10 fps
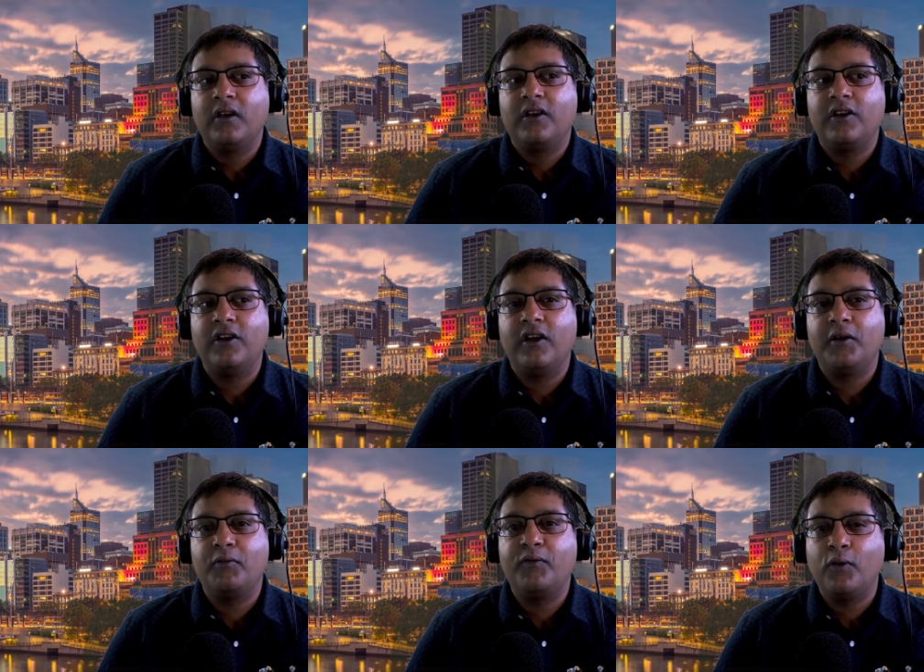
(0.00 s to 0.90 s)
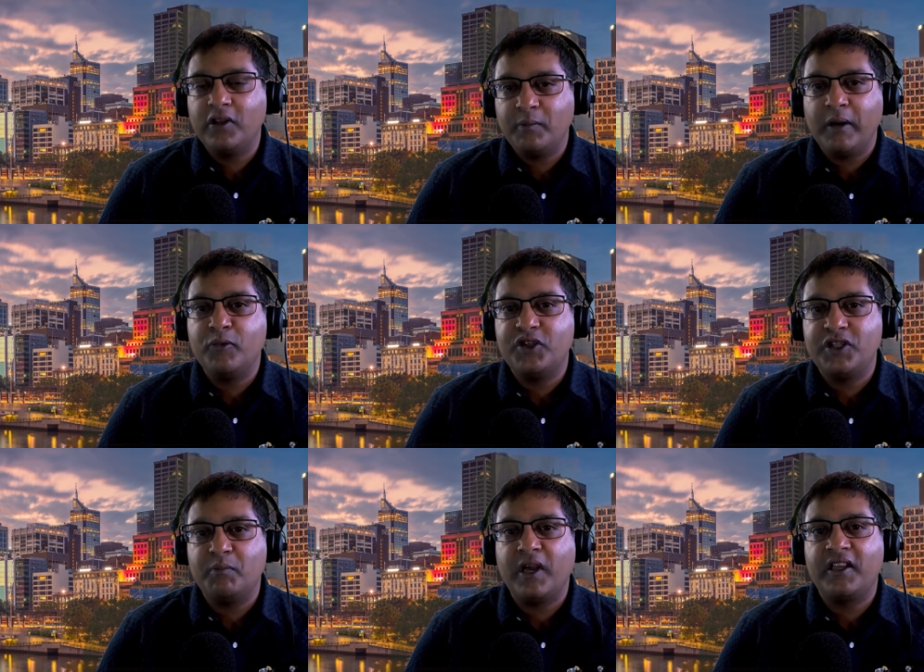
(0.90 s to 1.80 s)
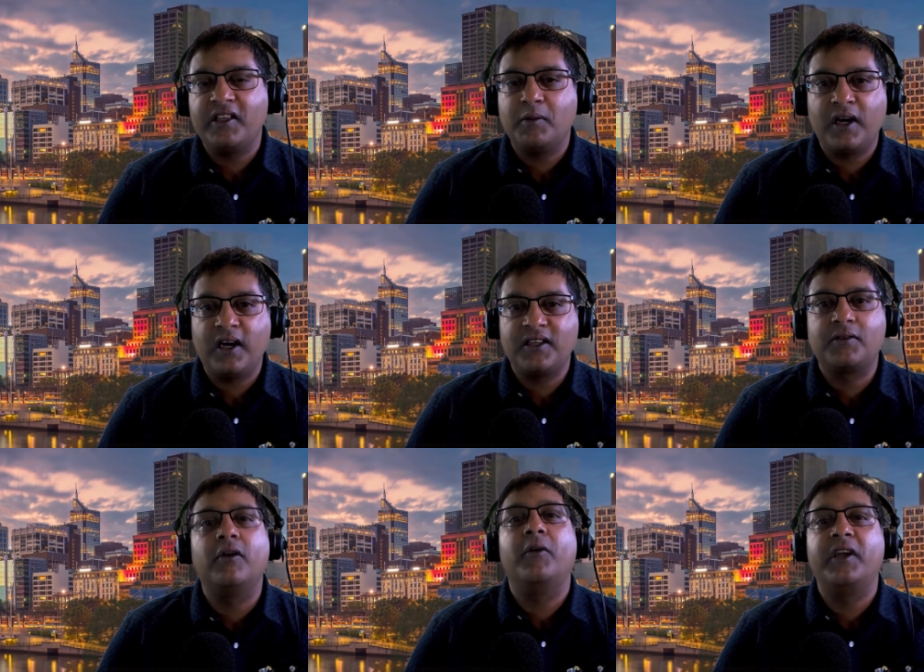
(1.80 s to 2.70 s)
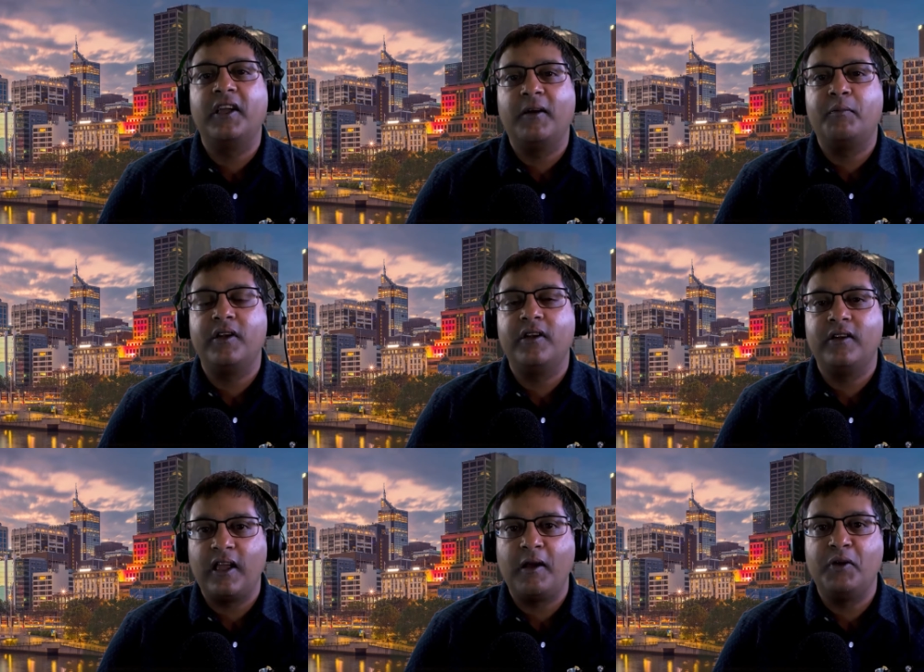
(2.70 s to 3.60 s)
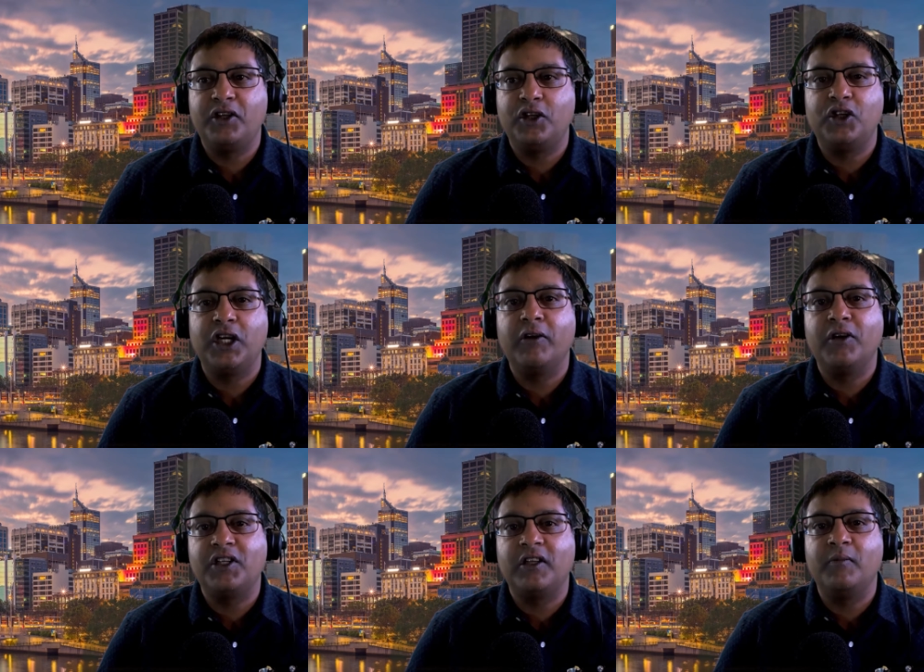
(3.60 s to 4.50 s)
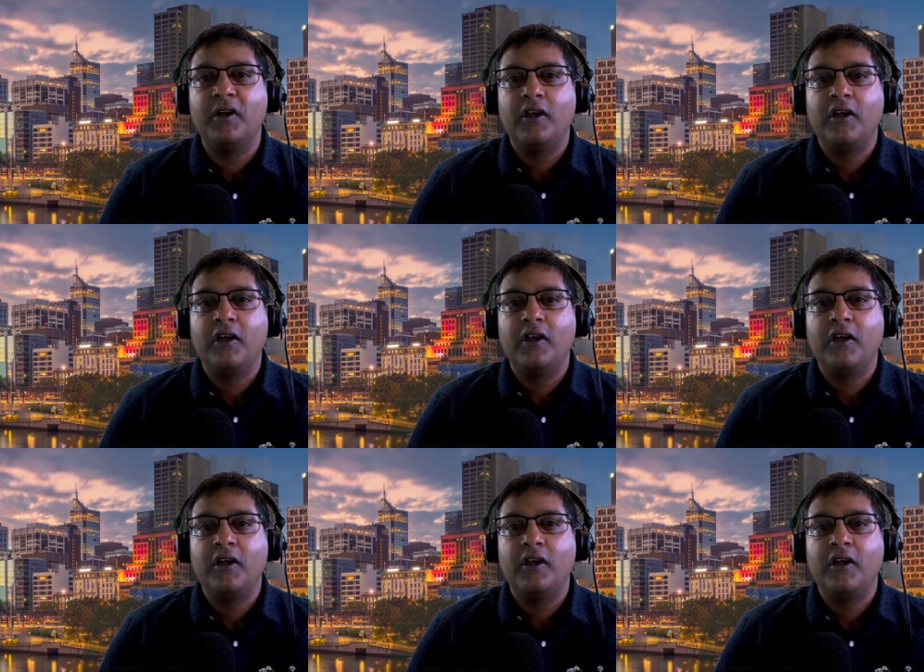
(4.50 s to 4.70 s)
you know, with all the memories you make in the past growing up and how much you cherish them,